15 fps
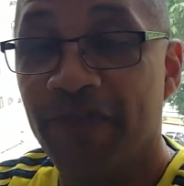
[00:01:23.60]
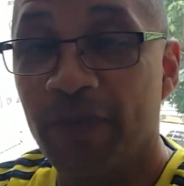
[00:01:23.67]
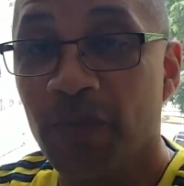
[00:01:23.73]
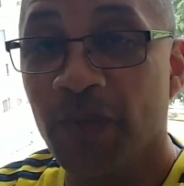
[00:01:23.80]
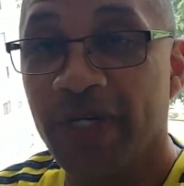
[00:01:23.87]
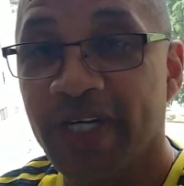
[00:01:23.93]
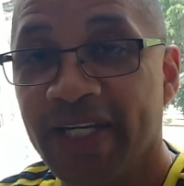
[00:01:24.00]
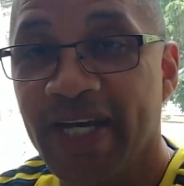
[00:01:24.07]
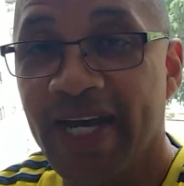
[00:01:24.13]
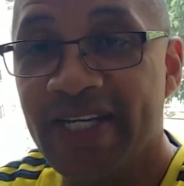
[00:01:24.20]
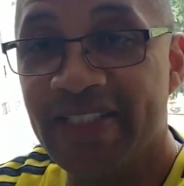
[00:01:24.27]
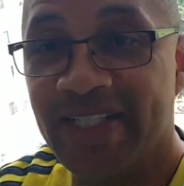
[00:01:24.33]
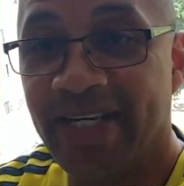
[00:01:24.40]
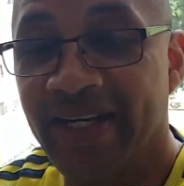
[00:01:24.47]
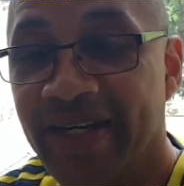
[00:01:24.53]
from one of the
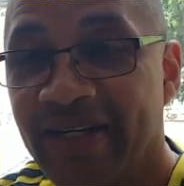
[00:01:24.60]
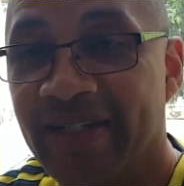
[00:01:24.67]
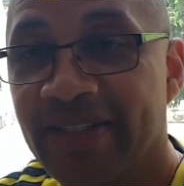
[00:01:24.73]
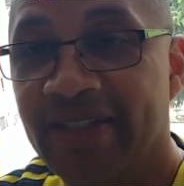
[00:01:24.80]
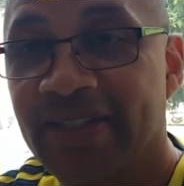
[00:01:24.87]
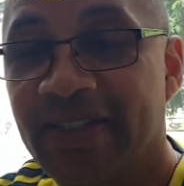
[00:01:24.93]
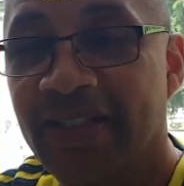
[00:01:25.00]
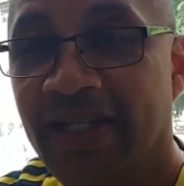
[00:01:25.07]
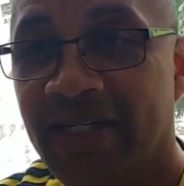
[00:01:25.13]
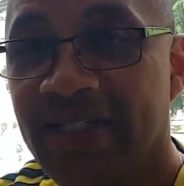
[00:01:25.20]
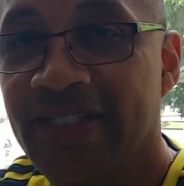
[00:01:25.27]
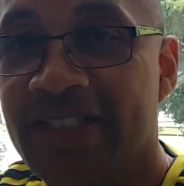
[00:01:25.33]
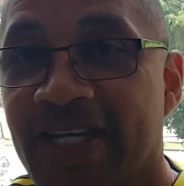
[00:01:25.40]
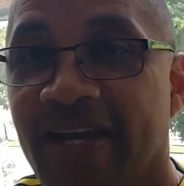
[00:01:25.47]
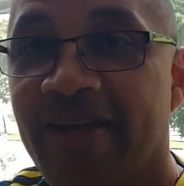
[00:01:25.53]
guys there at a
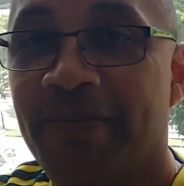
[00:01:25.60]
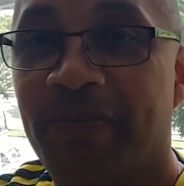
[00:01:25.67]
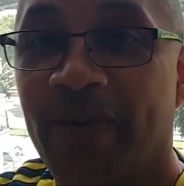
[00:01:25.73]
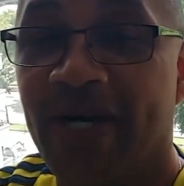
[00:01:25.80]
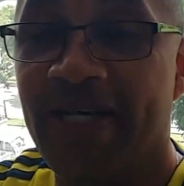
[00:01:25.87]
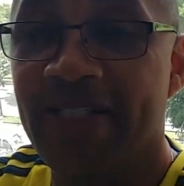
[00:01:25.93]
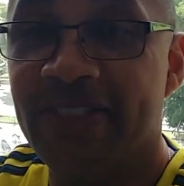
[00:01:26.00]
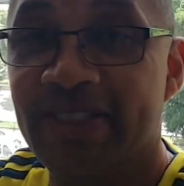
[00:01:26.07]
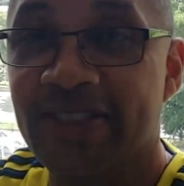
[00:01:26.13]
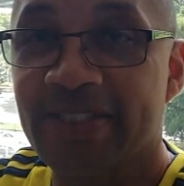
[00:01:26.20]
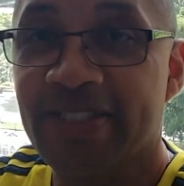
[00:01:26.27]
discounted price,